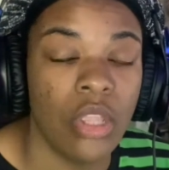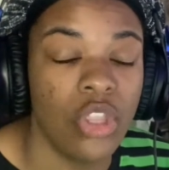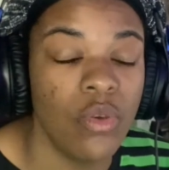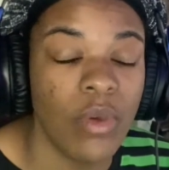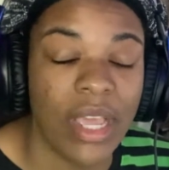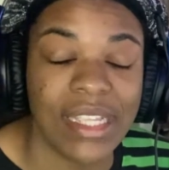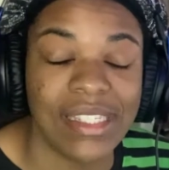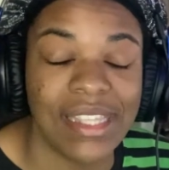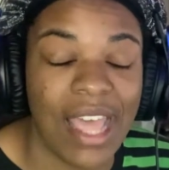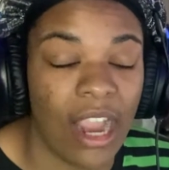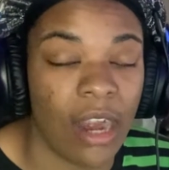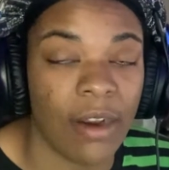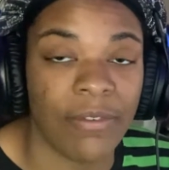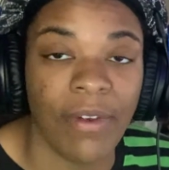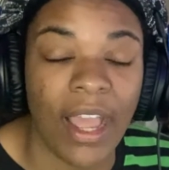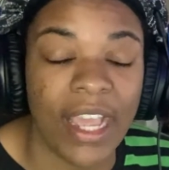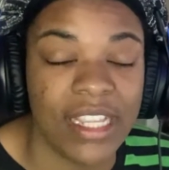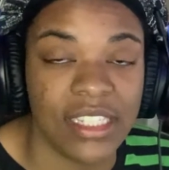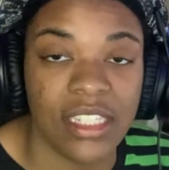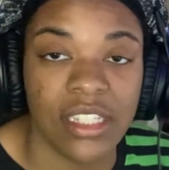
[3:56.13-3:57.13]
You ain't
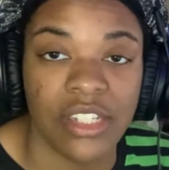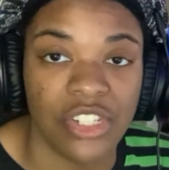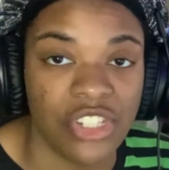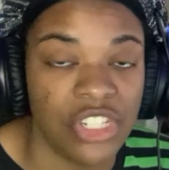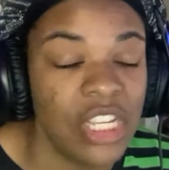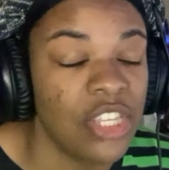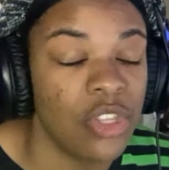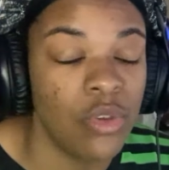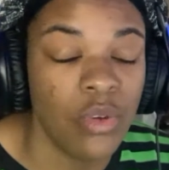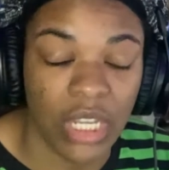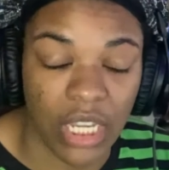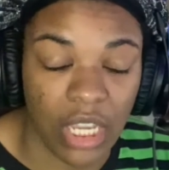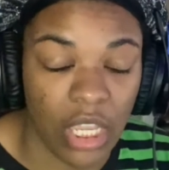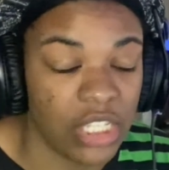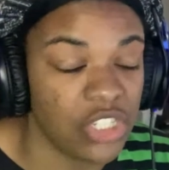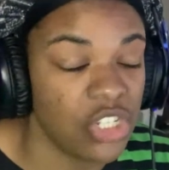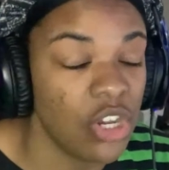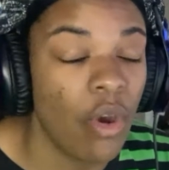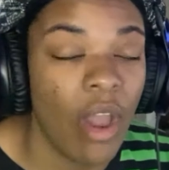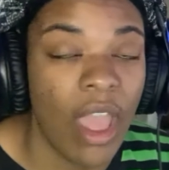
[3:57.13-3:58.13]
sacrificing shit. You could
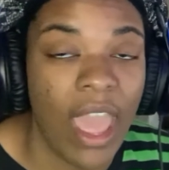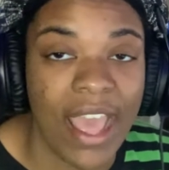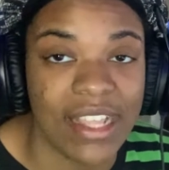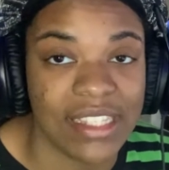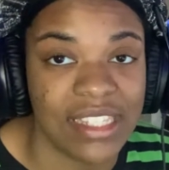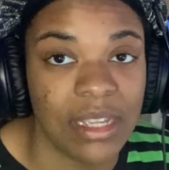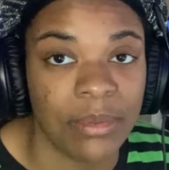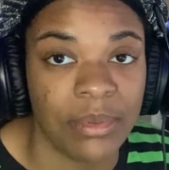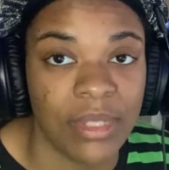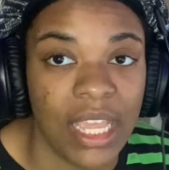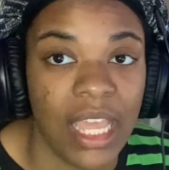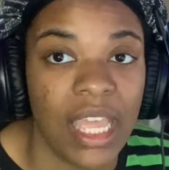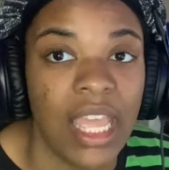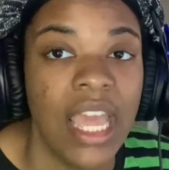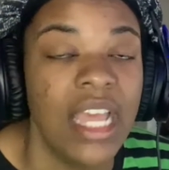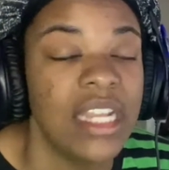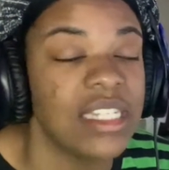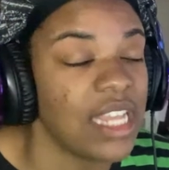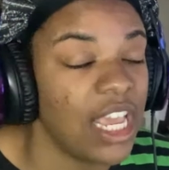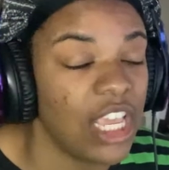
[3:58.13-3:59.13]
get your ass up there,
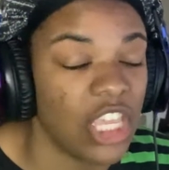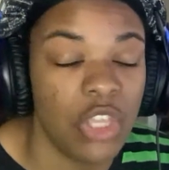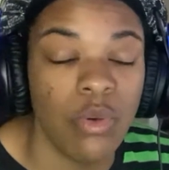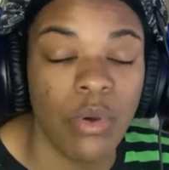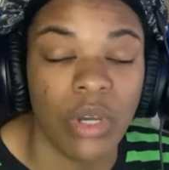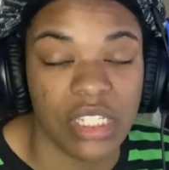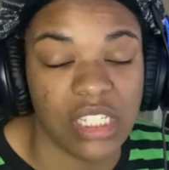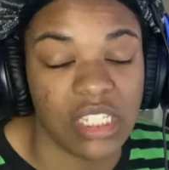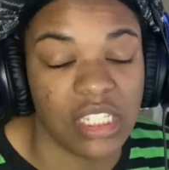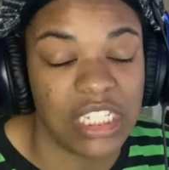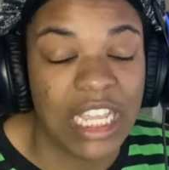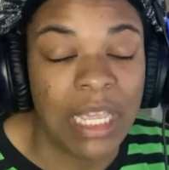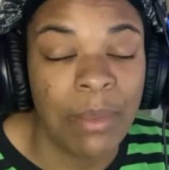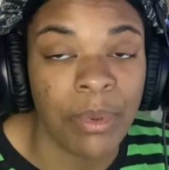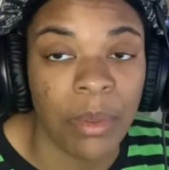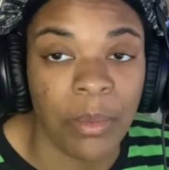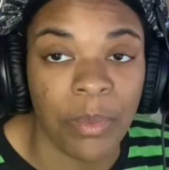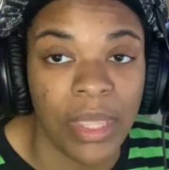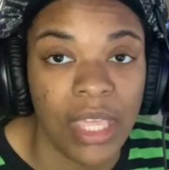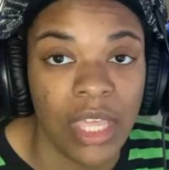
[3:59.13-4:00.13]
take you a
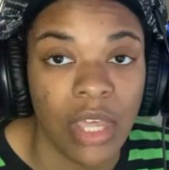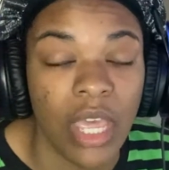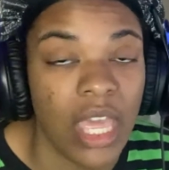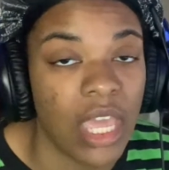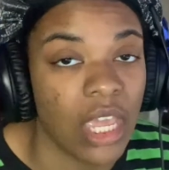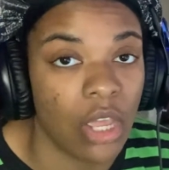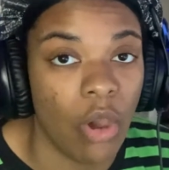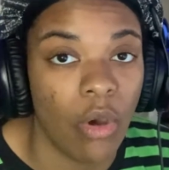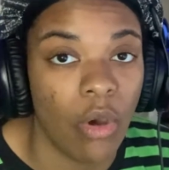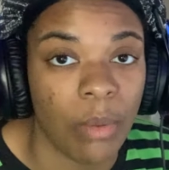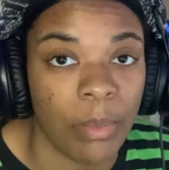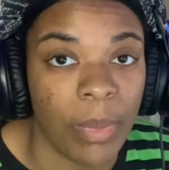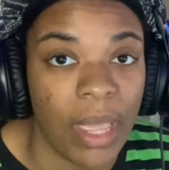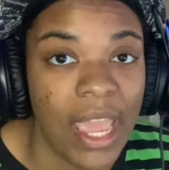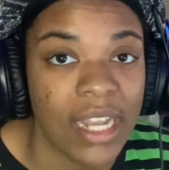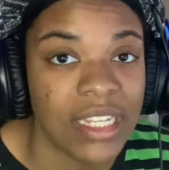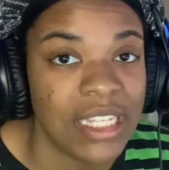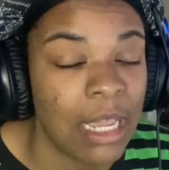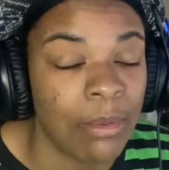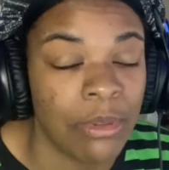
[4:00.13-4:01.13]
sleeping pill and
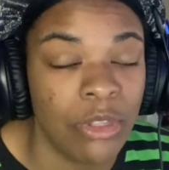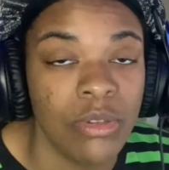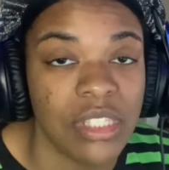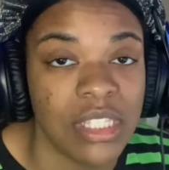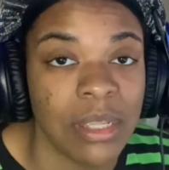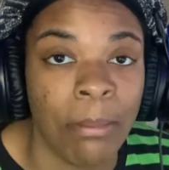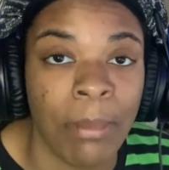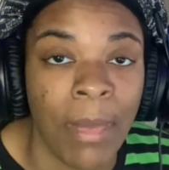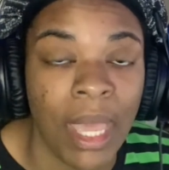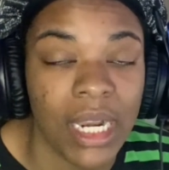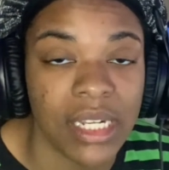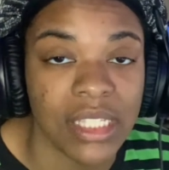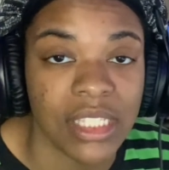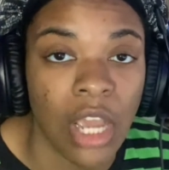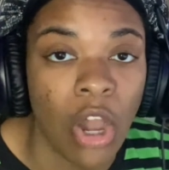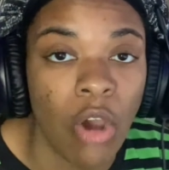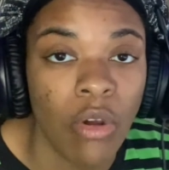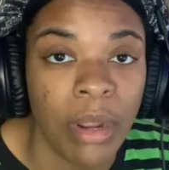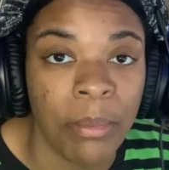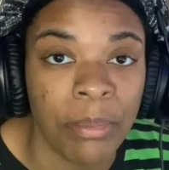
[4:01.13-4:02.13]
bed, take you some
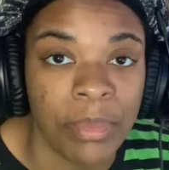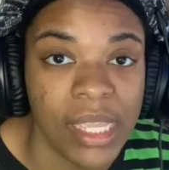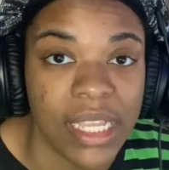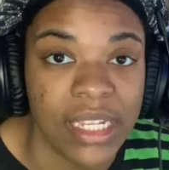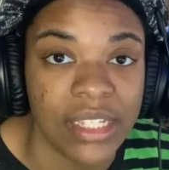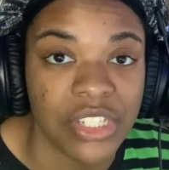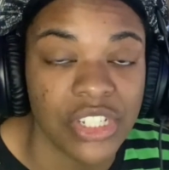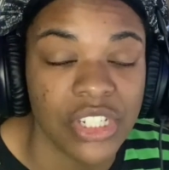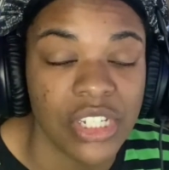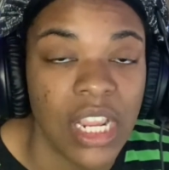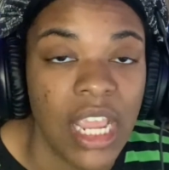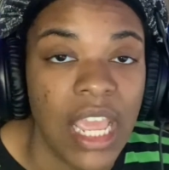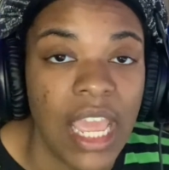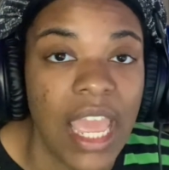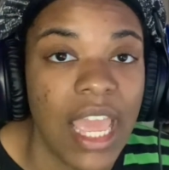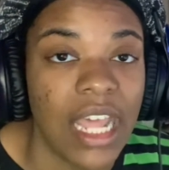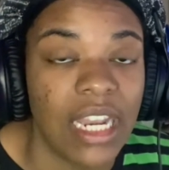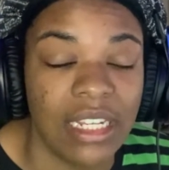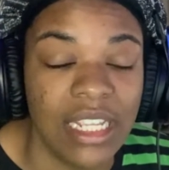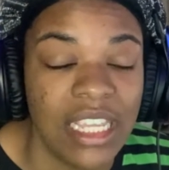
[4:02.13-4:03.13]
melatonin, bitch,
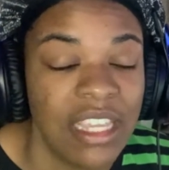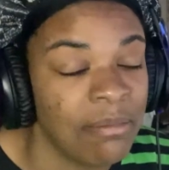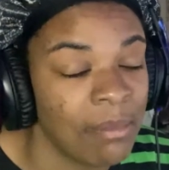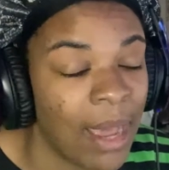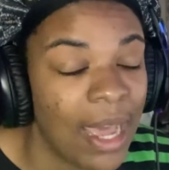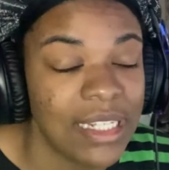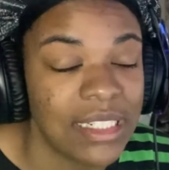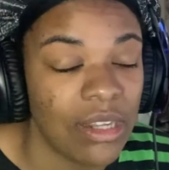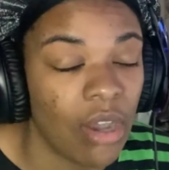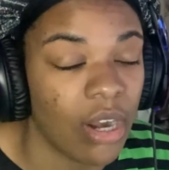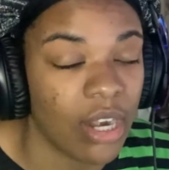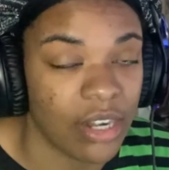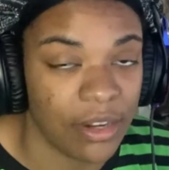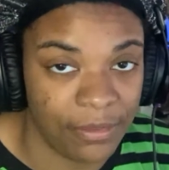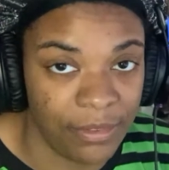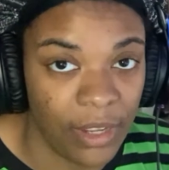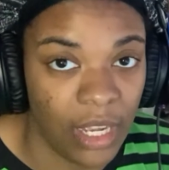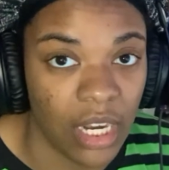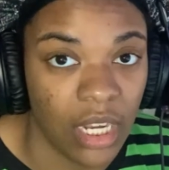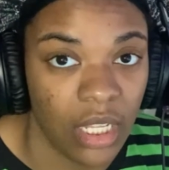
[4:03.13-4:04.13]
and leave my daughter
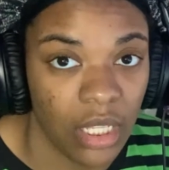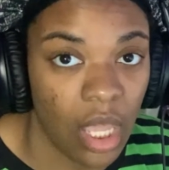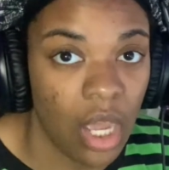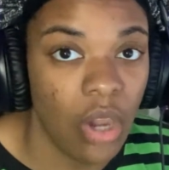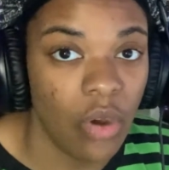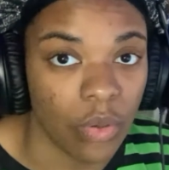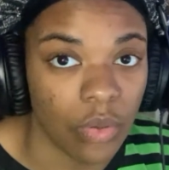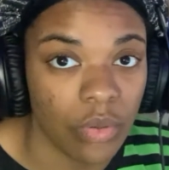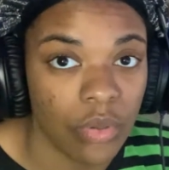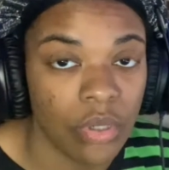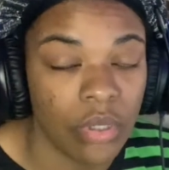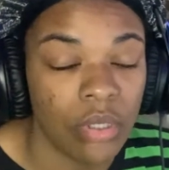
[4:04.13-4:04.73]
the fuck alone.